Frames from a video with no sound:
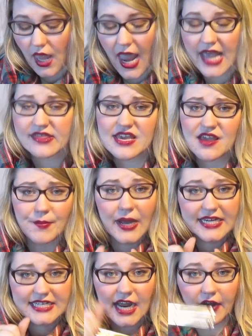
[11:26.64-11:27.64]
I think
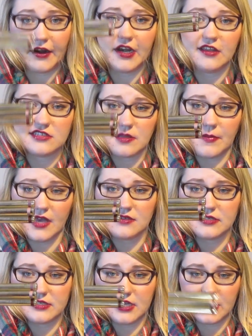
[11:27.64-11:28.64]
By Terry does the
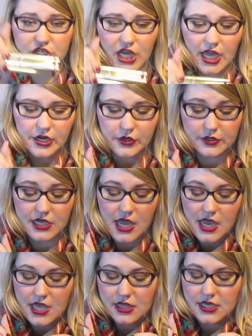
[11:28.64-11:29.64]
best stick shadows.
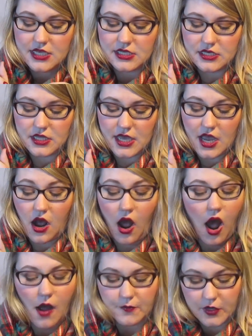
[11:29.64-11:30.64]
These are the
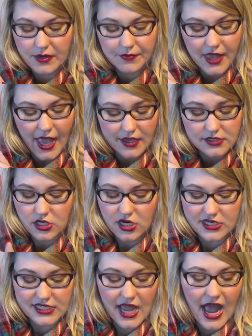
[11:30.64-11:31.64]
Ombre
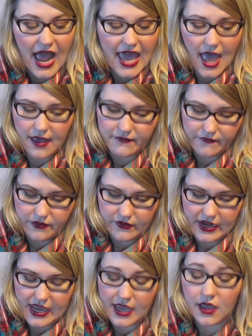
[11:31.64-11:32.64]
Blackstars. I have
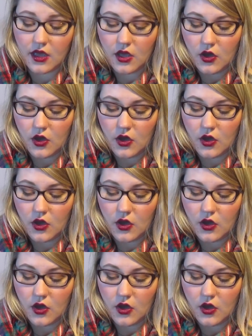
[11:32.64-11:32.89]
3.